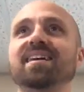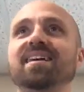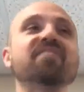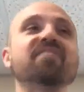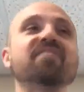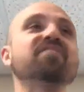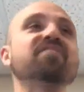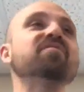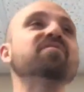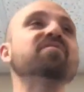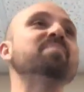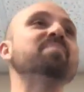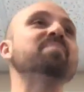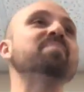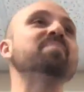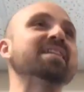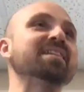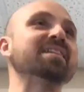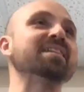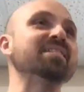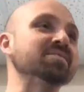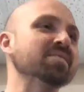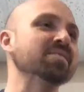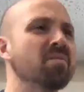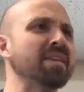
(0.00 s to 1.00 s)
Everybody
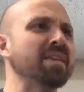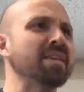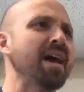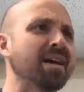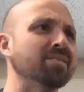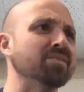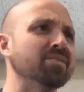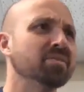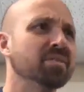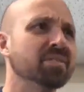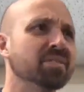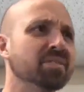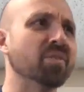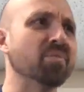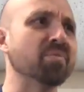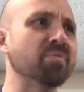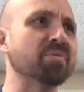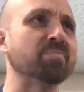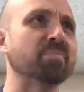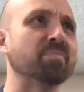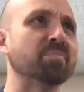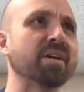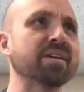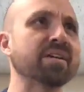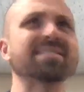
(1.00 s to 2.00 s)
goes, oh yeah, you can
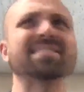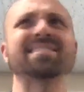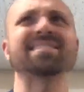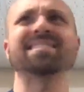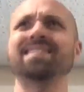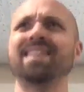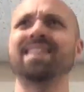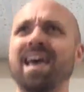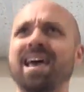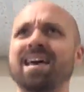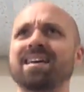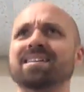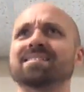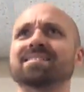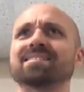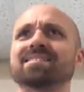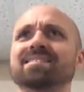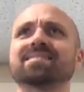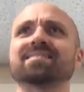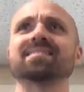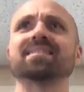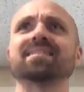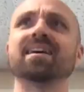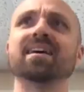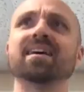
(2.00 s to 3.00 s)
lower the price.
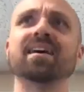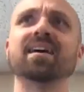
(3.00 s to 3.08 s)
Yes.